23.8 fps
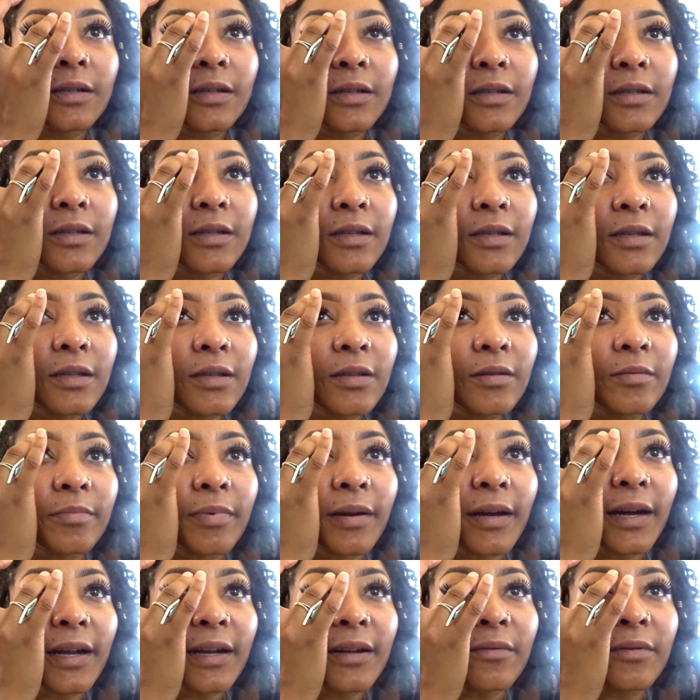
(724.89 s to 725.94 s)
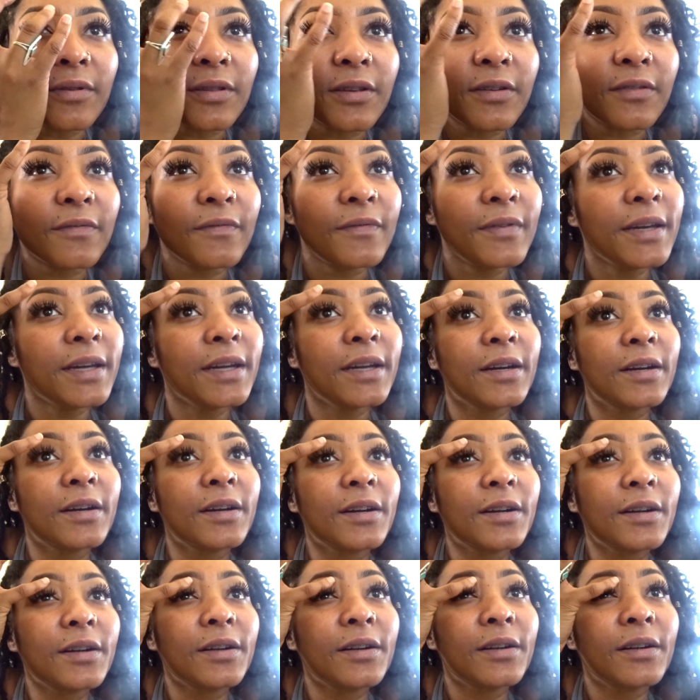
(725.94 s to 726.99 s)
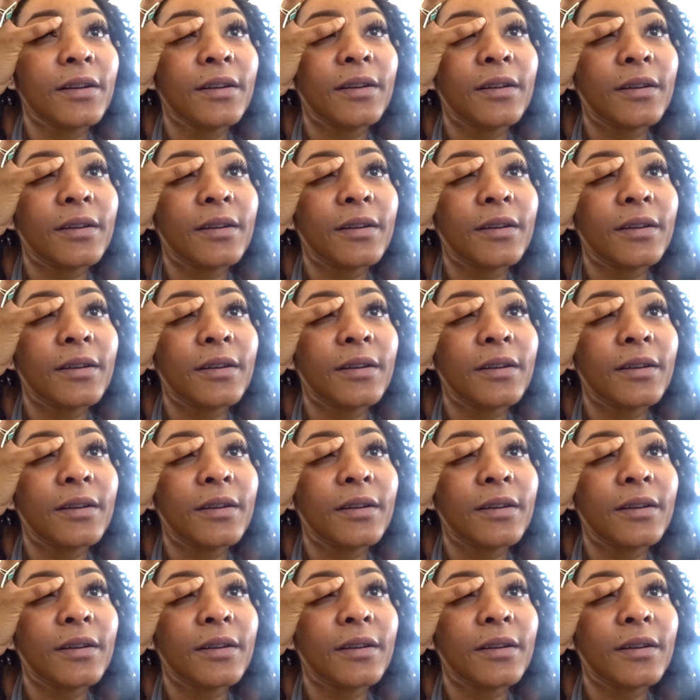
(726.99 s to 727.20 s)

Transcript: And then you pat it with your finger.